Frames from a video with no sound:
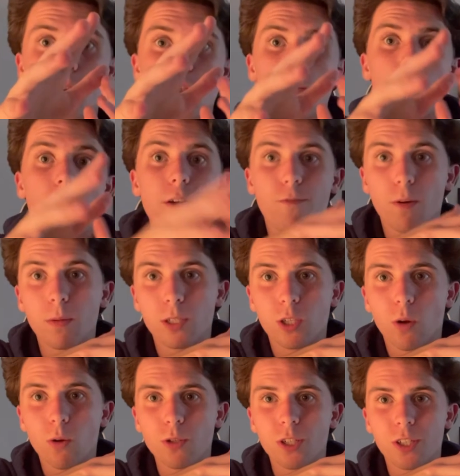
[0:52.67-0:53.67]
away from the
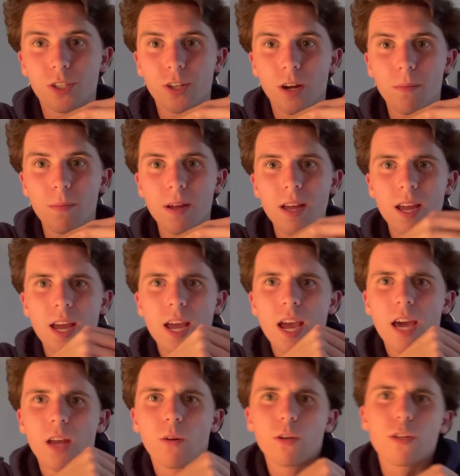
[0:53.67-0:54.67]
solar system
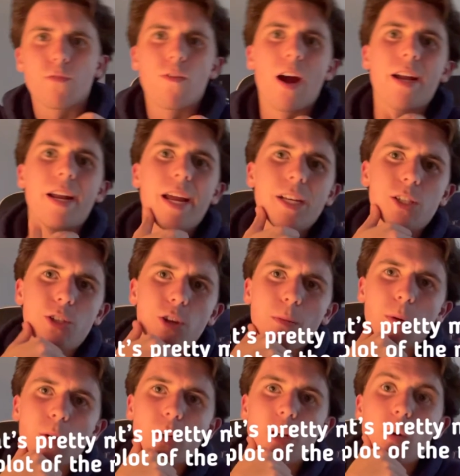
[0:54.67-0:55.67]
in order to find a
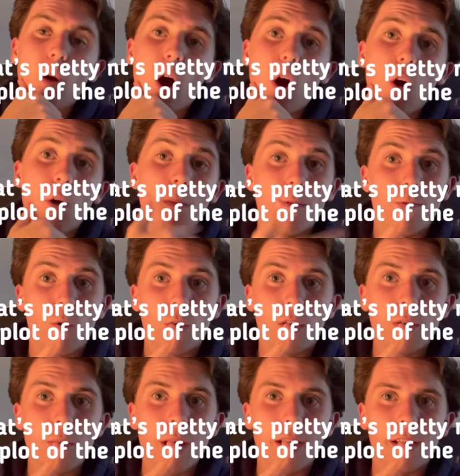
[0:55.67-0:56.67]
suitable new home for
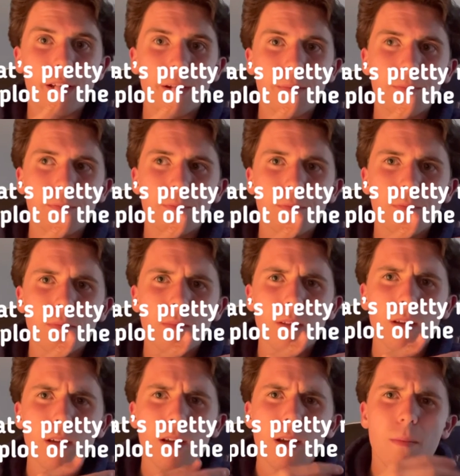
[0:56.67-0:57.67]
humanity.
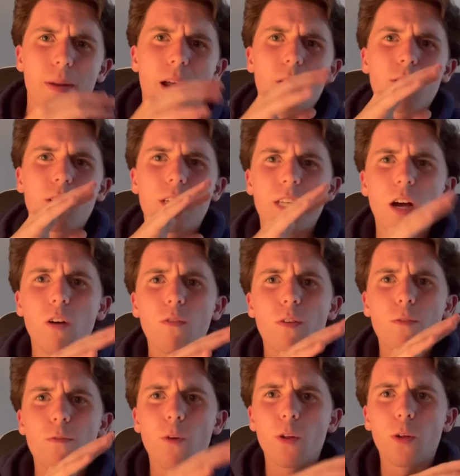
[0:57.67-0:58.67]
Now, to delve
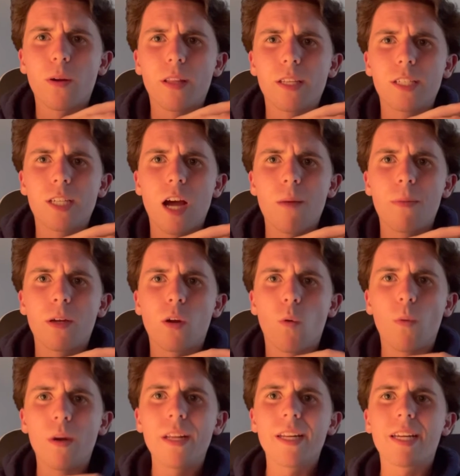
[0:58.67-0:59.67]
further into this topic,
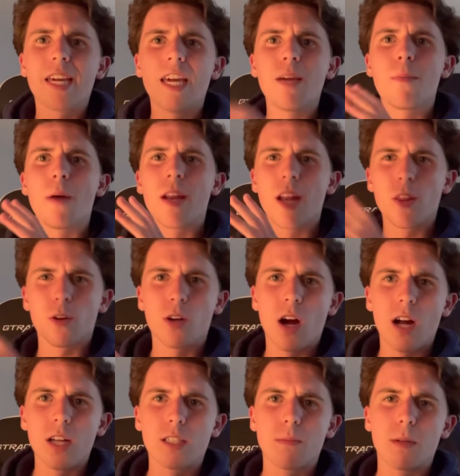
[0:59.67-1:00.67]
we need to keep another
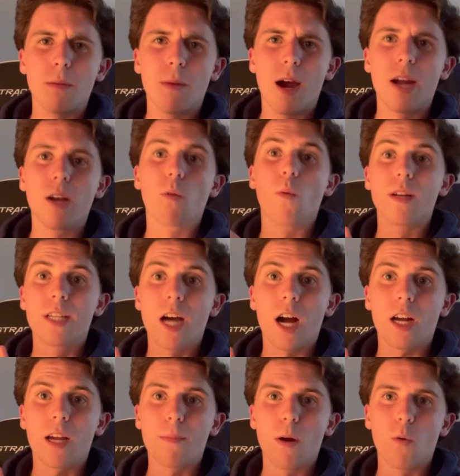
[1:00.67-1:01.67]
concept in mind when
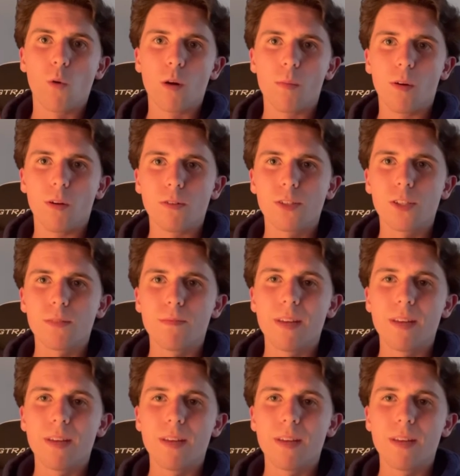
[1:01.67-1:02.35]
talking about wormholes: